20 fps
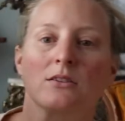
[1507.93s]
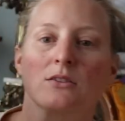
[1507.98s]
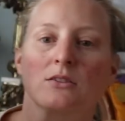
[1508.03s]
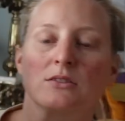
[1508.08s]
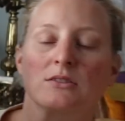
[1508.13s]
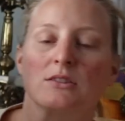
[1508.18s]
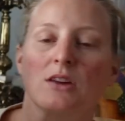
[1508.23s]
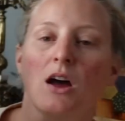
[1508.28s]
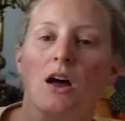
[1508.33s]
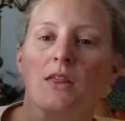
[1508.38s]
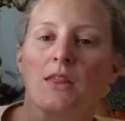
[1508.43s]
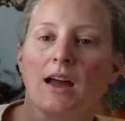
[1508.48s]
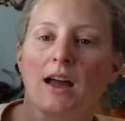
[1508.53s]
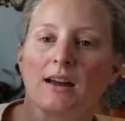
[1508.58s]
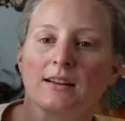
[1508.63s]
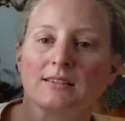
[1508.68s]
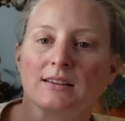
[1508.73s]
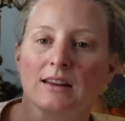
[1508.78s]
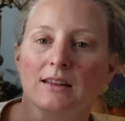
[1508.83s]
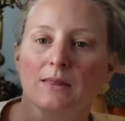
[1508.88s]
saw
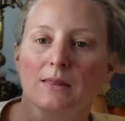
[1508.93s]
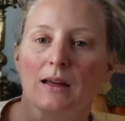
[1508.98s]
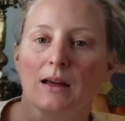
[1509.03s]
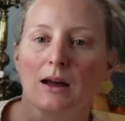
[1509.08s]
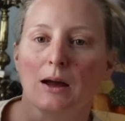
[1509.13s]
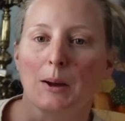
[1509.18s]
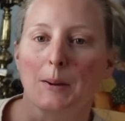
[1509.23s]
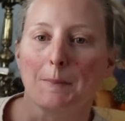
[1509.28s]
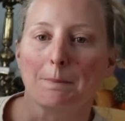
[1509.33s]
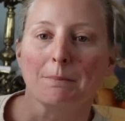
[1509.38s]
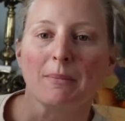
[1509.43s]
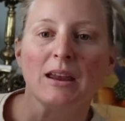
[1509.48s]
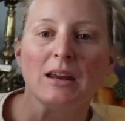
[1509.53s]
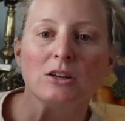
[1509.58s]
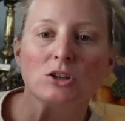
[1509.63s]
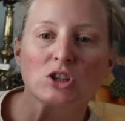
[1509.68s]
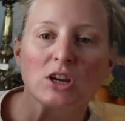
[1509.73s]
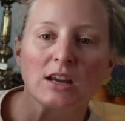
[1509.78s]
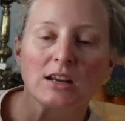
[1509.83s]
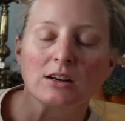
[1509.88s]
that in the
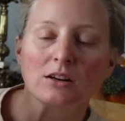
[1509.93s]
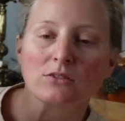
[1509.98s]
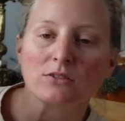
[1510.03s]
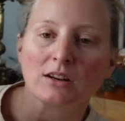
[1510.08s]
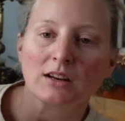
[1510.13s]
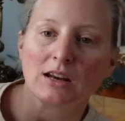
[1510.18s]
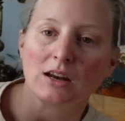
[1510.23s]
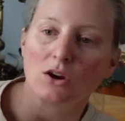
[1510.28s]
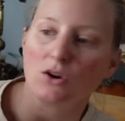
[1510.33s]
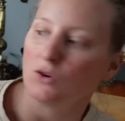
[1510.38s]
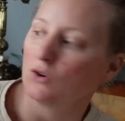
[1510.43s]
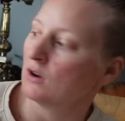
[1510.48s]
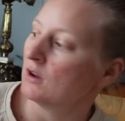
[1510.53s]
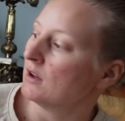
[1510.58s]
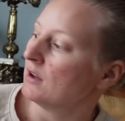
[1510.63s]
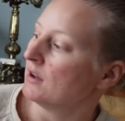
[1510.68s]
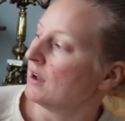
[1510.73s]
main channel video.